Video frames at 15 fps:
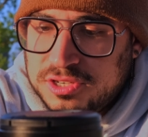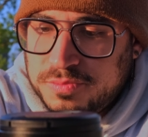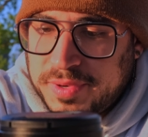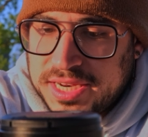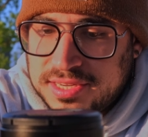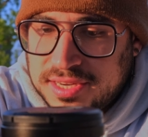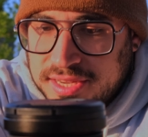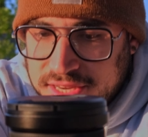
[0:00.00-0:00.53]

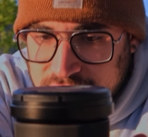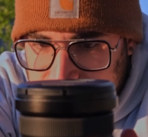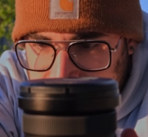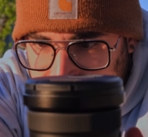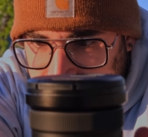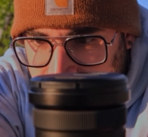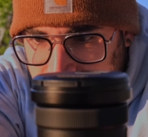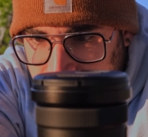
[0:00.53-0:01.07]
basically to show
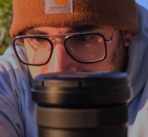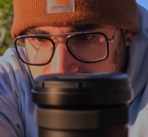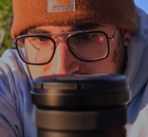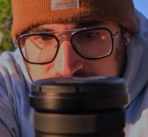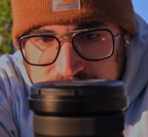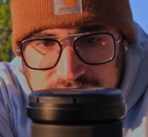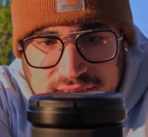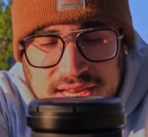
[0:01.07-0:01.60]
you, this
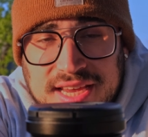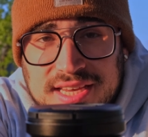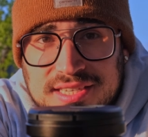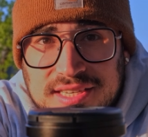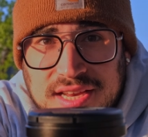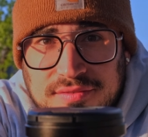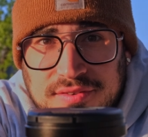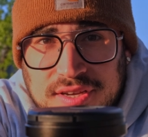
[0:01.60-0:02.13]
is the
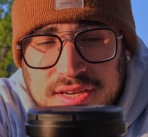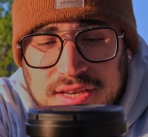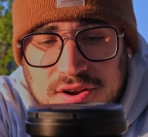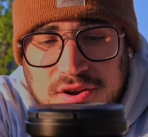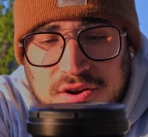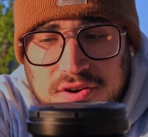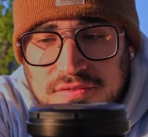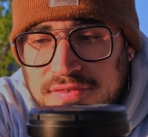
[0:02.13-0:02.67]

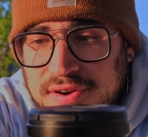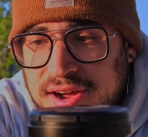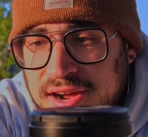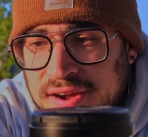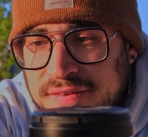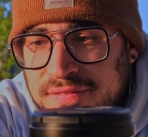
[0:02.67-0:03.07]
A7R5,